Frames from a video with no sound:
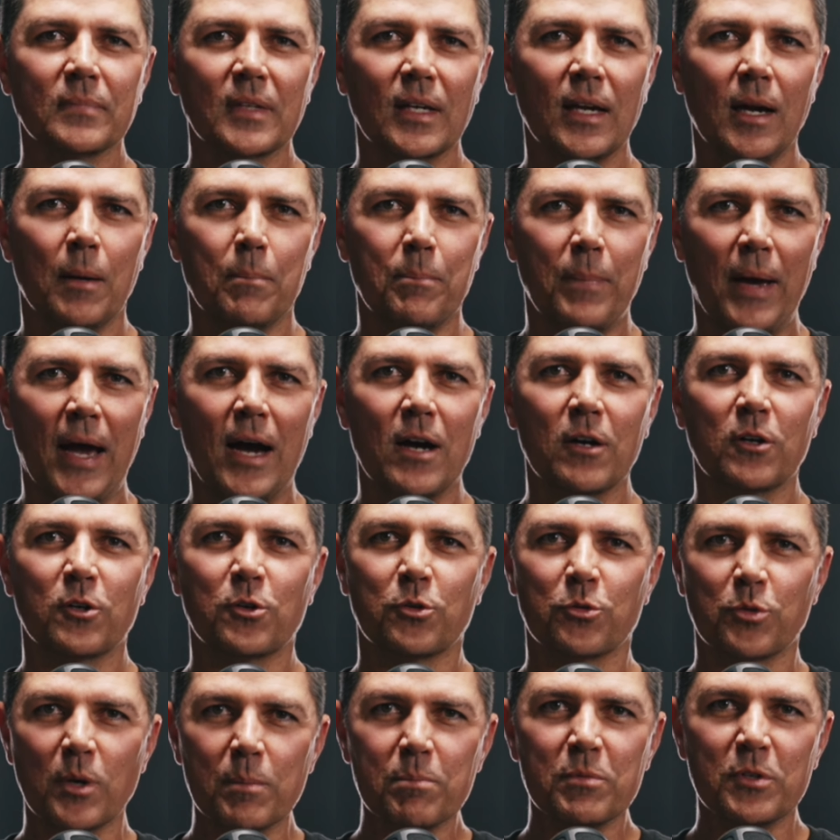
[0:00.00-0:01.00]
about
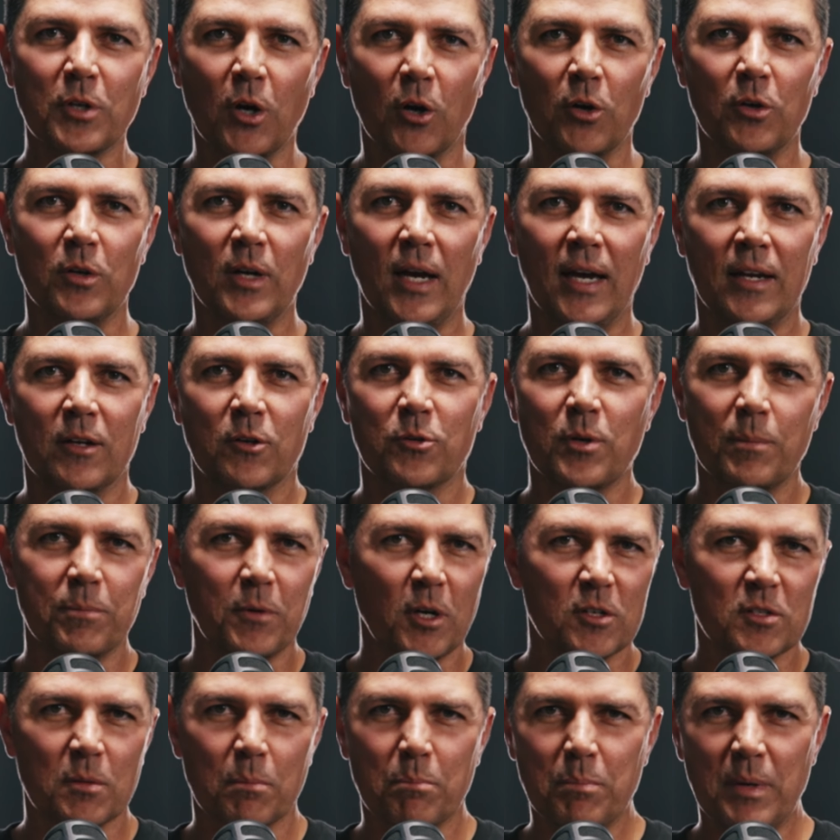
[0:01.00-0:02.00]
crypto, and crypto
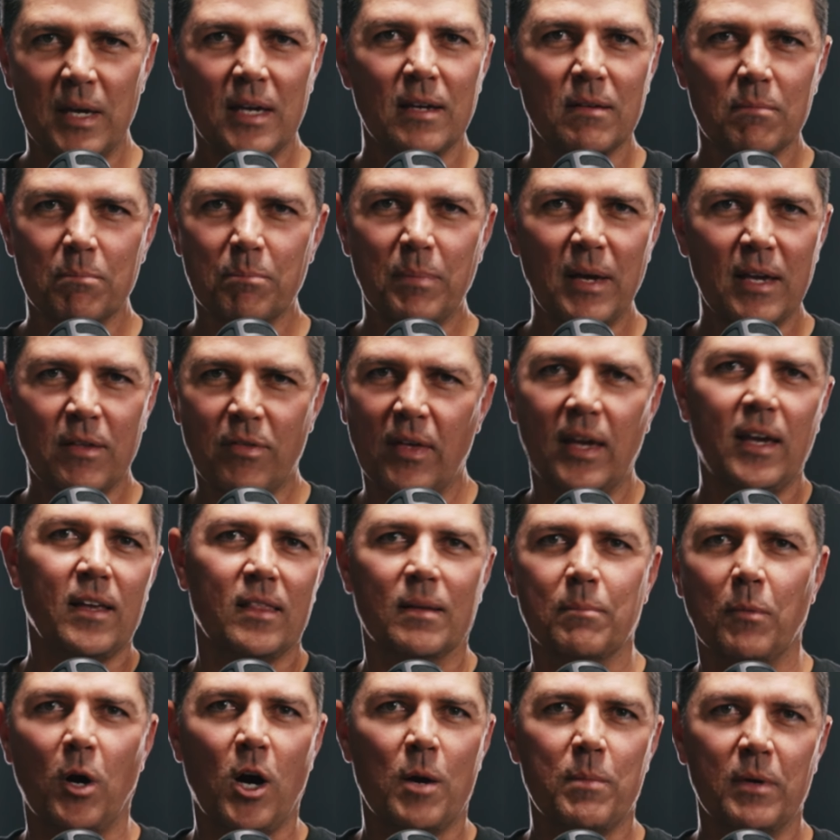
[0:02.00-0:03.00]
is a big thing at the
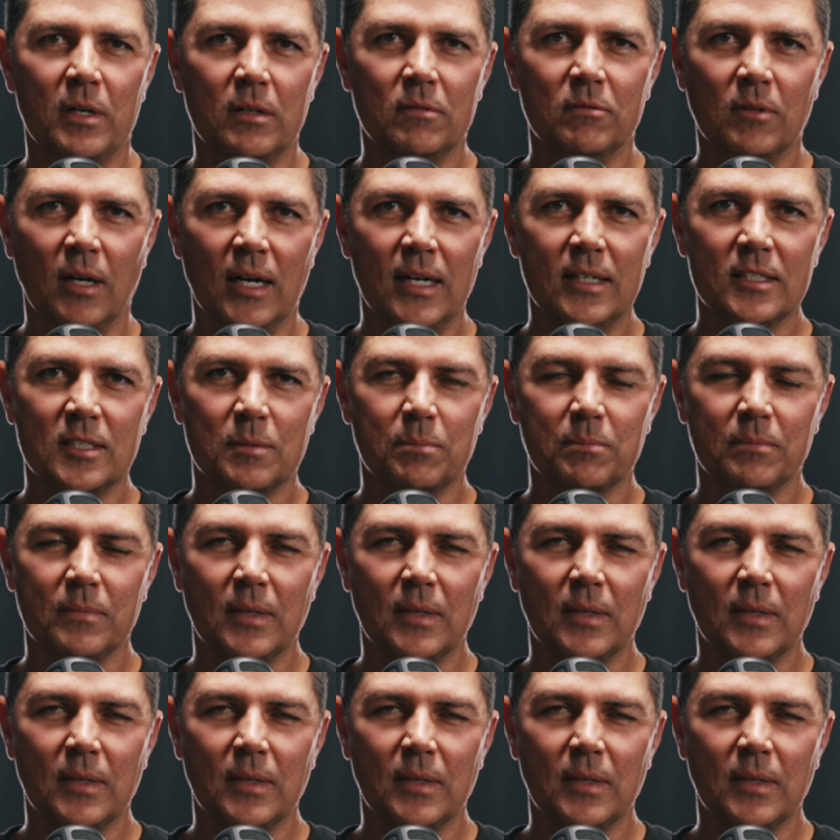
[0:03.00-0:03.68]
moment, right?